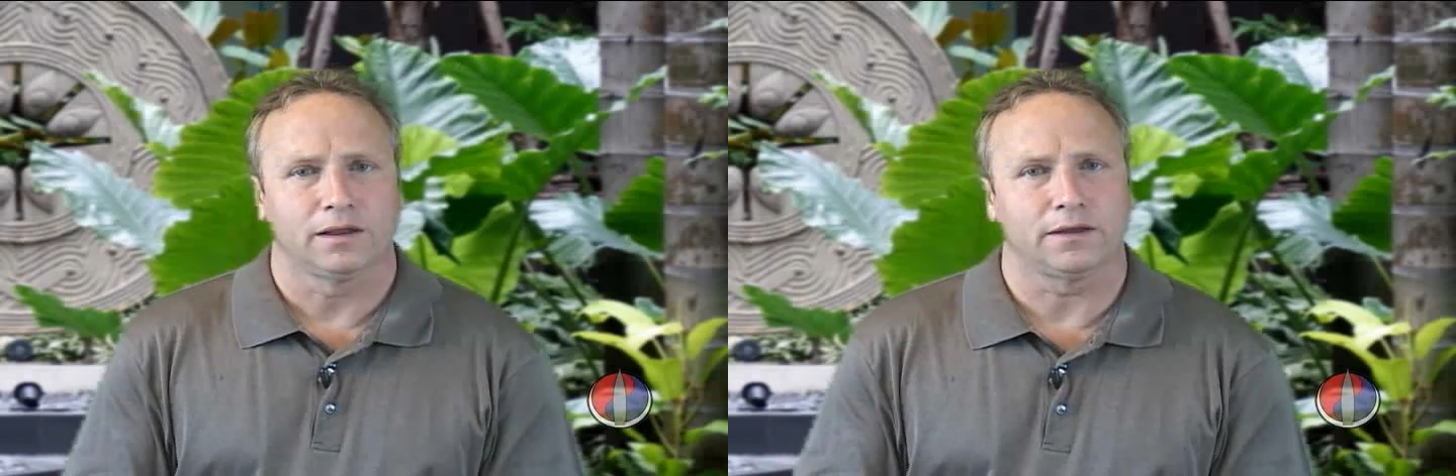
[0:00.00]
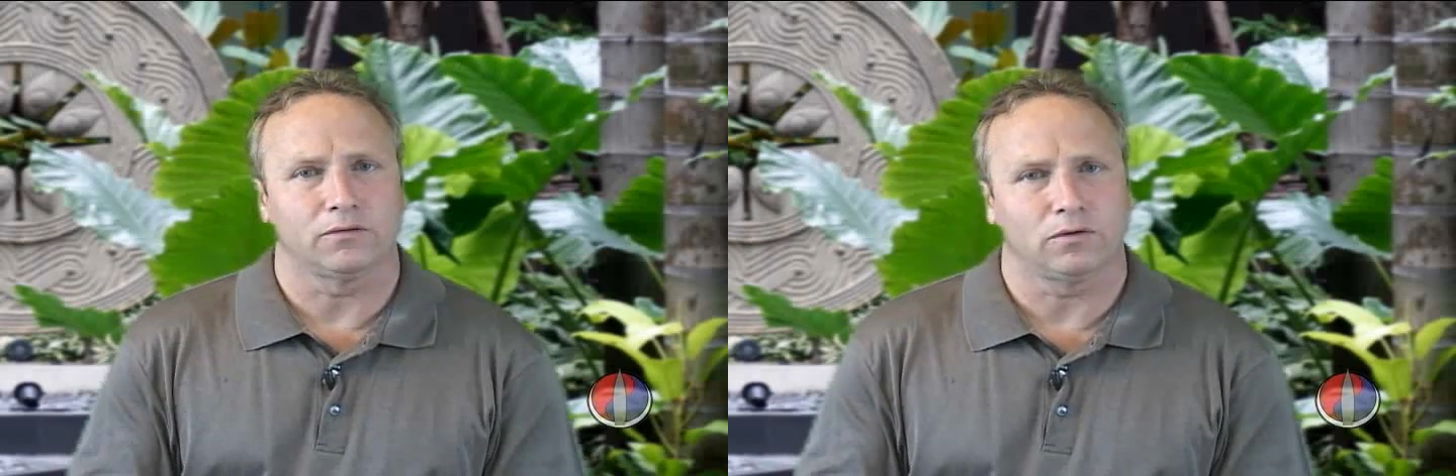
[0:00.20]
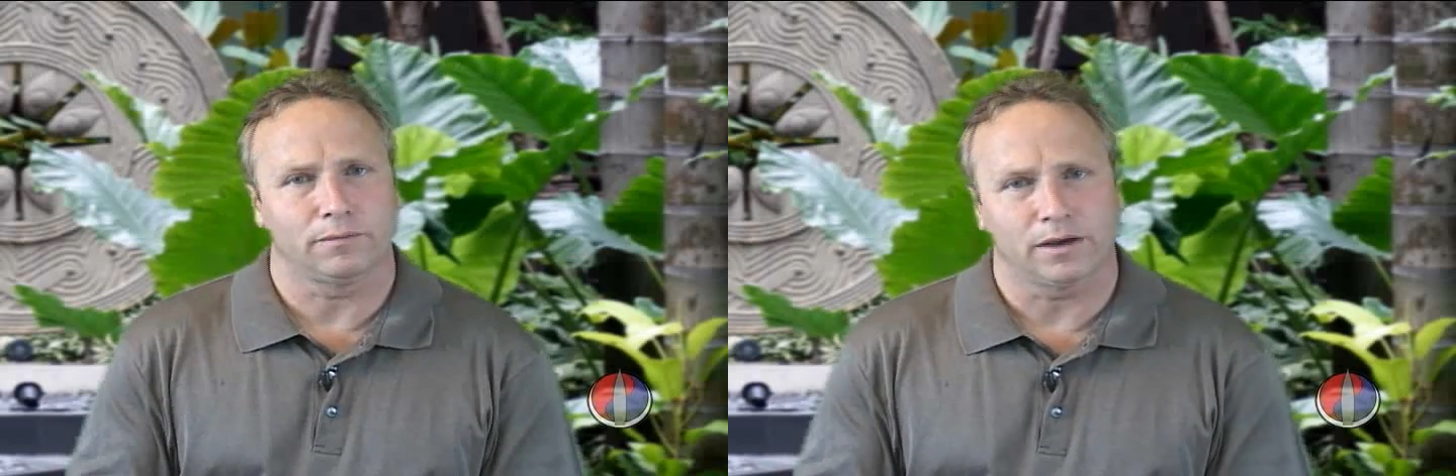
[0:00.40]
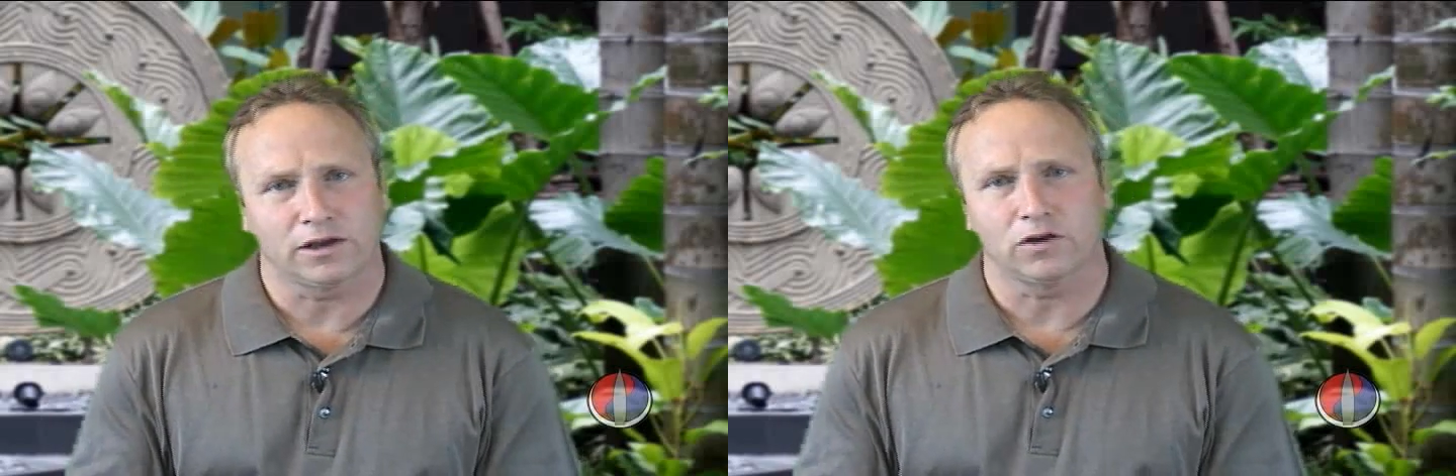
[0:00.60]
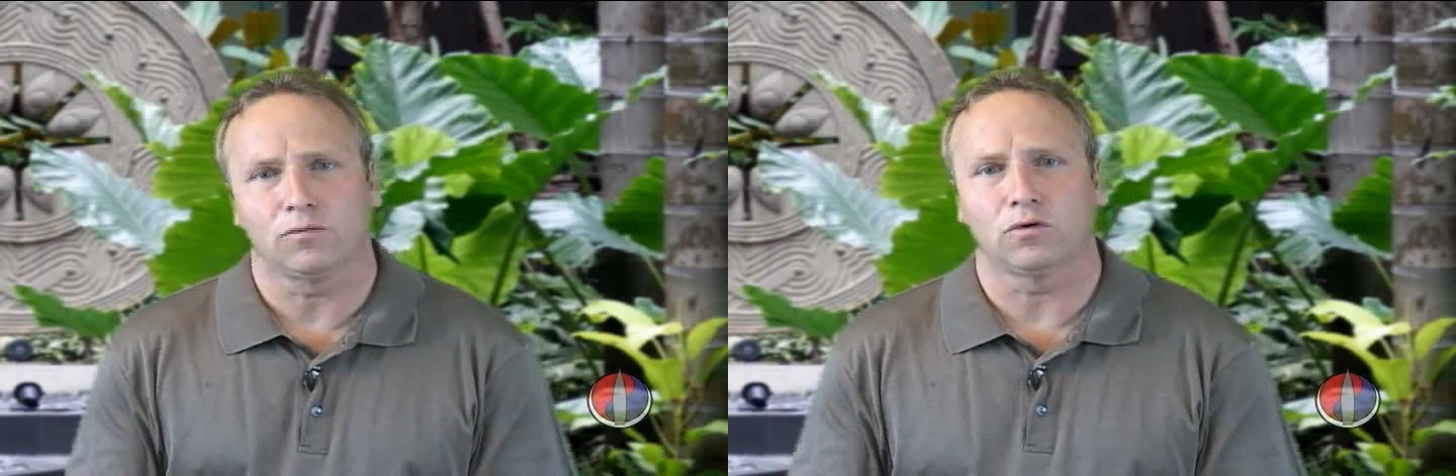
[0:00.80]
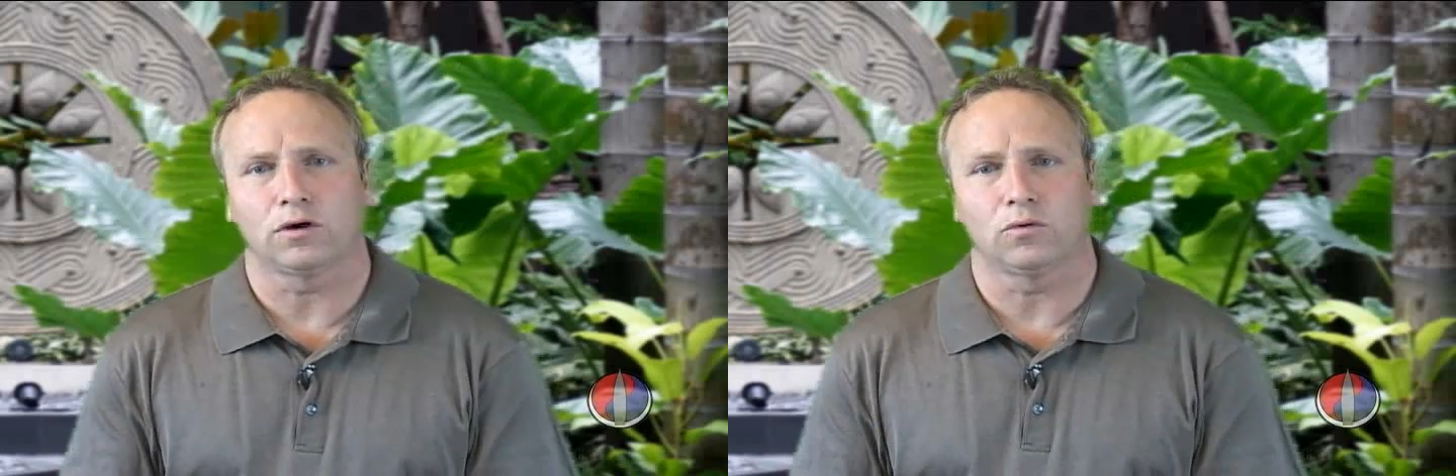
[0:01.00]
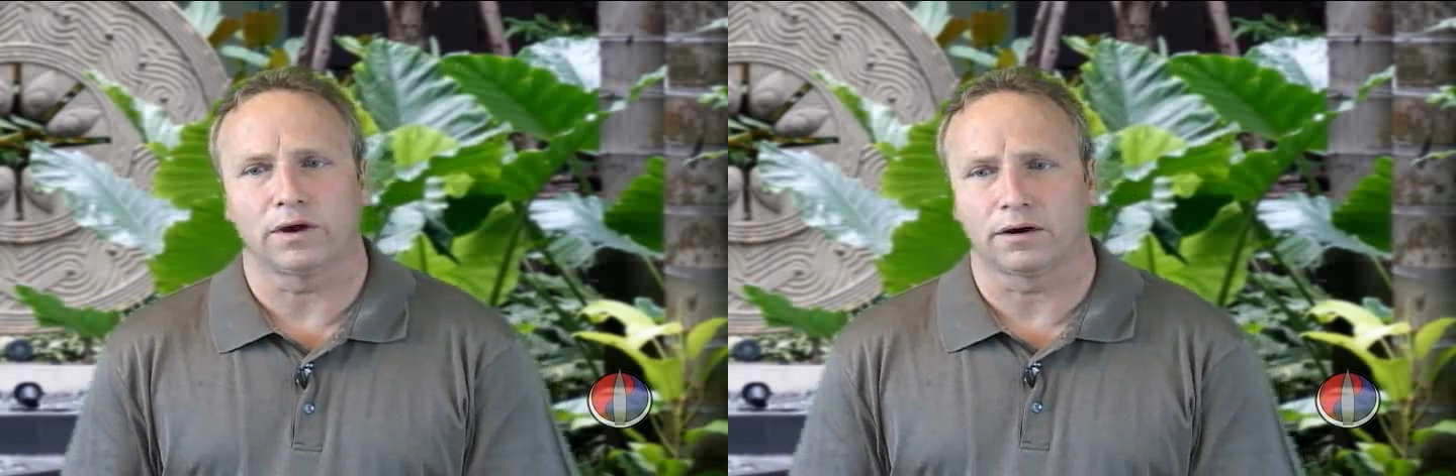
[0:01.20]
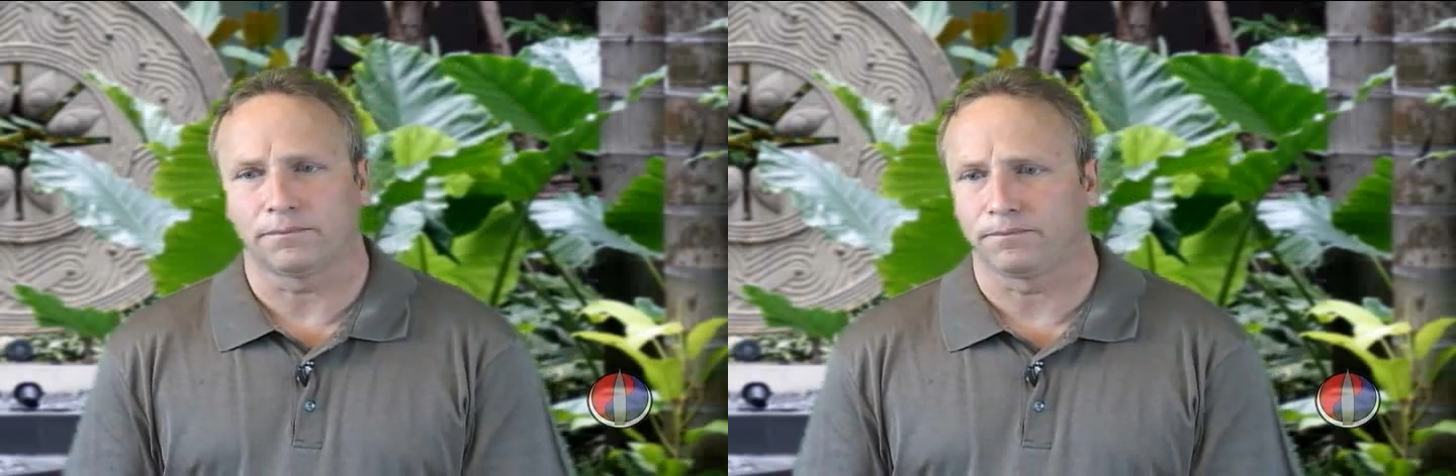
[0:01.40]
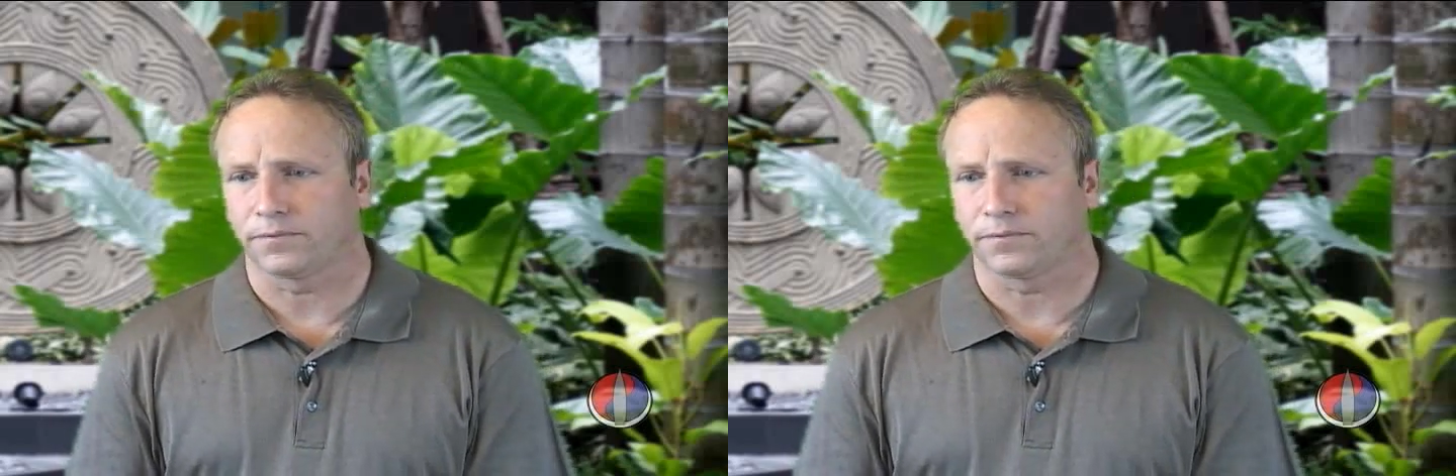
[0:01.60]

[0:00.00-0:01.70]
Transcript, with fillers: that will make you more aware,